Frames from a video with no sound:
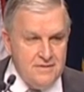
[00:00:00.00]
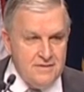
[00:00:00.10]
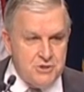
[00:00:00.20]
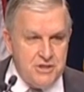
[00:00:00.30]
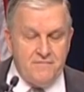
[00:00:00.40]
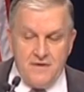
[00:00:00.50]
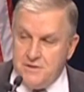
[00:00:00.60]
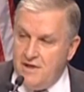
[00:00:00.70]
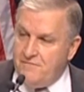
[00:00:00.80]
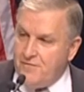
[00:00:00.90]
Chief
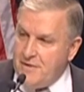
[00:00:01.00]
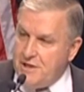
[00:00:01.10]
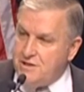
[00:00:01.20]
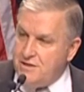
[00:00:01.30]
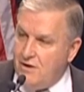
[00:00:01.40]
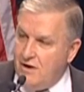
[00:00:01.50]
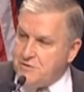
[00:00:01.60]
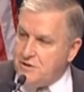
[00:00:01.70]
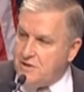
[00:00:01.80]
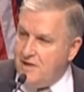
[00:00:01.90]
Information
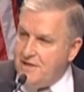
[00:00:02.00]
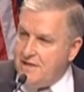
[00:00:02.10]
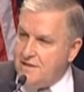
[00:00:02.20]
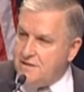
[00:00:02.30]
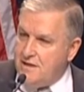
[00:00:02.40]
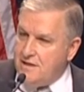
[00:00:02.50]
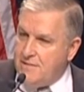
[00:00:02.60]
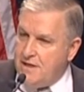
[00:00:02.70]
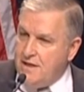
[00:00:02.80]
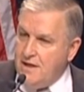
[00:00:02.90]
Officer, coming in and telling
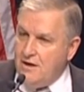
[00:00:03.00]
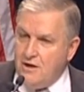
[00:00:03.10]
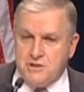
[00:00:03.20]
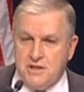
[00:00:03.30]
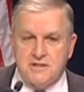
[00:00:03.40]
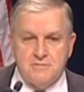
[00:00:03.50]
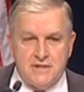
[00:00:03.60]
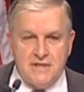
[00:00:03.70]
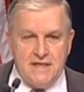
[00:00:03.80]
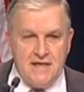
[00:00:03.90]
me our systems are
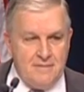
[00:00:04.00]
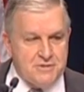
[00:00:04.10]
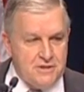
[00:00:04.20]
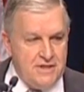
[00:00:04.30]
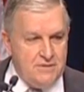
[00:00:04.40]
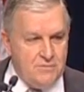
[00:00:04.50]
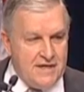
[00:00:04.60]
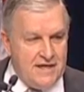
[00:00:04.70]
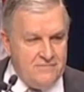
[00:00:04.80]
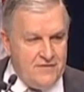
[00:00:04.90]
getting obsolete. We've
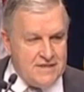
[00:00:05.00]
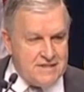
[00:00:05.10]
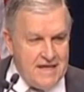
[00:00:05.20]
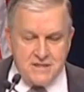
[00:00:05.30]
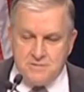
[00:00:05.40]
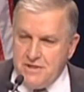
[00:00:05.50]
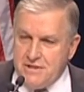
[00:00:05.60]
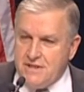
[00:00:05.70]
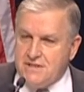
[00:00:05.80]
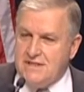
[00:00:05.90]
got to invest X
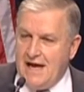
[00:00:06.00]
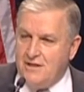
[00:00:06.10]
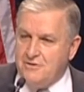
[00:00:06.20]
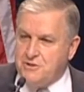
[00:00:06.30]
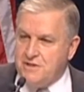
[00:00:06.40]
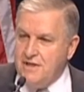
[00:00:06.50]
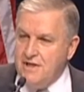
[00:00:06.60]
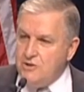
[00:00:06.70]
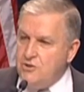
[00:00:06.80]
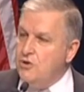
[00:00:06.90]
billions of dollars in
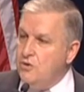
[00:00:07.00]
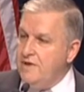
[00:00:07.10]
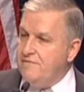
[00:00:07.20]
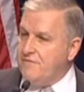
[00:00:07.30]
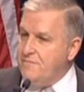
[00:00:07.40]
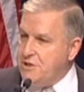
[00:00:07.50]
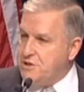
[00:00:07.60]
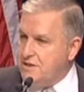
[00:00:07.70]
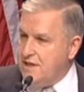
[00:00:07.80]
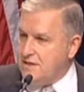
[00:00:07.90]
new
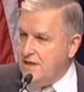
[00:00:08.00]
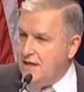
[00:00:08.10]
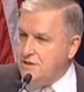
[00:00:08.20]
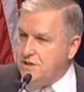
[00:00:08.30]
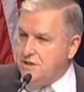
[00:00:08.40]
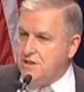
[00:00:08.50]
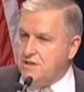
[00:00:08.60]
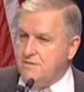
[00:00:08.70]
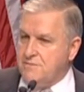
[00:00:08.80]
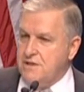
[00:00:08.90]
information technology
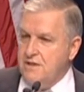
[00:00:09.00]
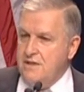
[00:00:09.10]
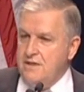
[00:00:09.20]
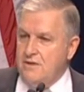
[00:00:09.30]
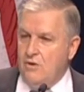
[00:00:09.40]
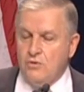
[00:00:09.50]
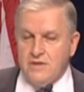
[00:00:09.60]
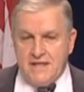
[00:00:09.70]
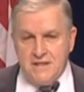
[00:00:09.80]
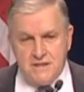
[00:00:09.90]
systems. Old
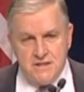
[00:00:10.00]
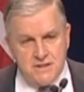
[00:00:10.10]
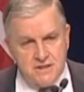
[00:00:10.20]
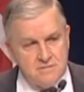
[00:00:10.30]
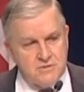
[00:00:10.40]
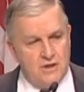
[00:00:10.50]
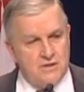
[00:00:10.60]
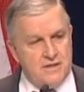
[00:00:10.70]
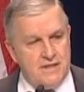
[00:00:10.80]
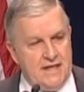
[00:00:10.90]
legacy systems
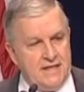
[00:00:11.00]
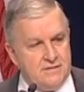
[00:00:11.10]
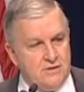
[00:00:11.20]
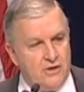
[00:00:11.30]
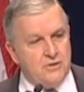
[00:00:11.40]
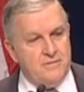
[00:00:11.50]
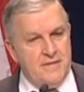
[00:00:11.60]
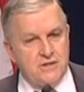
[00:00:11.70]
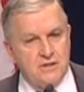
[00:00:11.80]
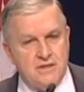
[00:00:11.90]
aren't going to get it, aren't going to
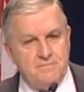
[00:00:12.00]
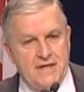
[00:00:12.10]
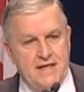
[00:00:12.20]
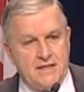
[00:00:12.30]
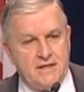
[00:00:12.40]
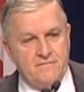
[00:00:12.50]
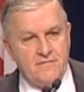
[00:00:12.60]
make you competitive.